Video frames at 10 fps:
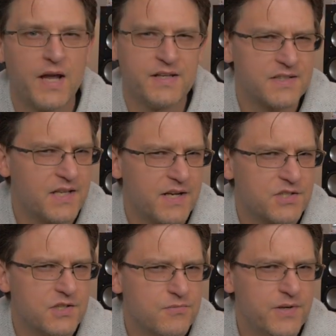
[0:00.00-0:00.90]
And that's
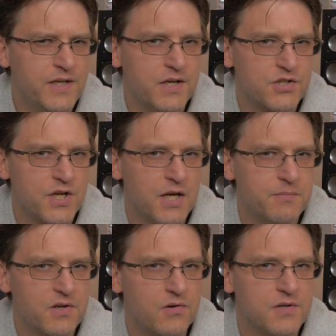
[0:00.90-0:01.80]
actually really a shame,
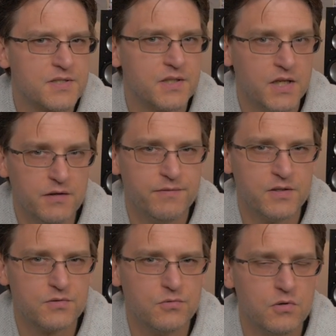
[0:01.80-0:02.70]
because if
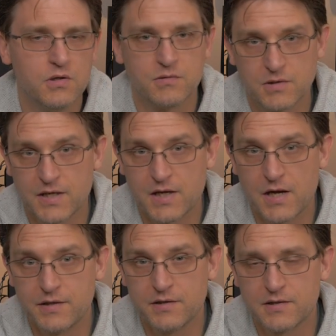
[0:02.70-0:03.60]
you do, like
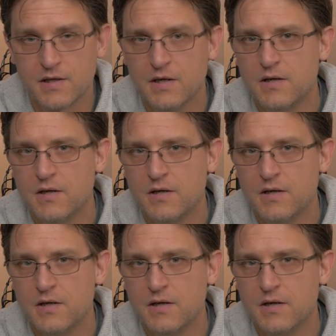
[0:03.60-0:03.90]
I did,